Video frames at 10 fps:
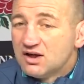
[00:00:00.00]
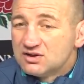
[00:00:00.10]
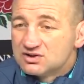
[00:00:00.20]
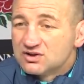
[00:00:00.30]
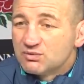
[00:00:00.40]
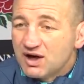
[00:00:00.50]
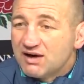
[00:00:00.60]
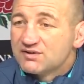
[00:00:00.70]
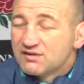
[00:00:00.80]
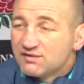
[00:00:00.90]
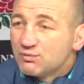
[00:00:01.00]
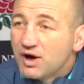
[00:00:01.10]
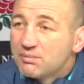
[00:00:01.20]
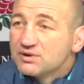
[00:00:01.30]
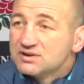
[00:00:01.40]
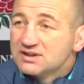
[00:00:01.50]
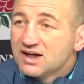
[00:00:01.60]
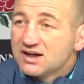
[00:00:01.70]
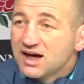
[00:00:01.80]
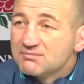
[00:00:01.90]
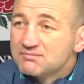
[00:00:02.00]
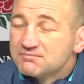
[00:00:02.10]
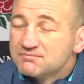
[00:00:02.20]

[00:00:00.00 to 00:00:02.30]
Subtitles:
so that we have different weapons in our game.